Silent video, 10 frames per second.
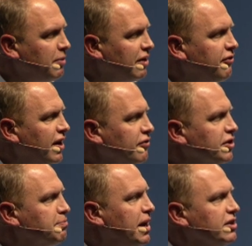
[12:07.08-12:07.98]
my
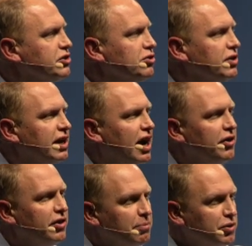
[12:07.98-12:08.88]
favorite bench looking out
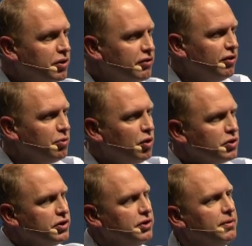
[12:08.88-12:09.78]
at the beautiful
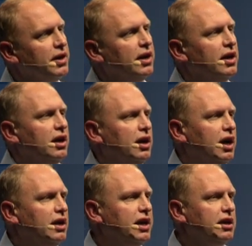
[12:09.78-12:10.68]
water.
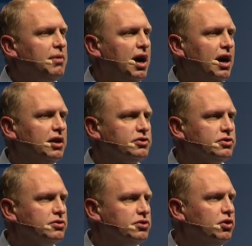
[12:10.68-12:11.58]
And then my
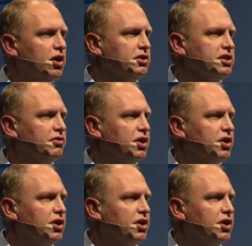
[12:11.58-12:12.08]
two girls have